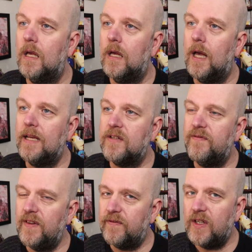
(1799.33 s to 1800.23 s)
As of
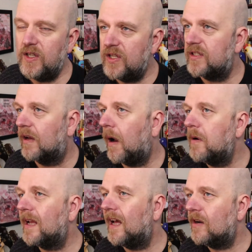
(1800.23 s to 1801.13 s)
15 years ago, only
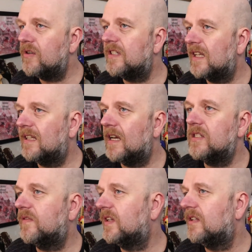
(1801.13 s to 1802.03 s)
110 cases
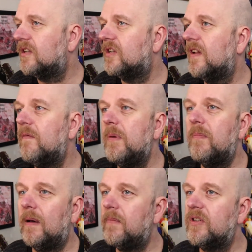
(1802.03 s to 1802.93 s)
of the condition had ever been
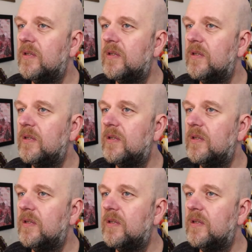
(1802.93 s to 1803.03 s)
published in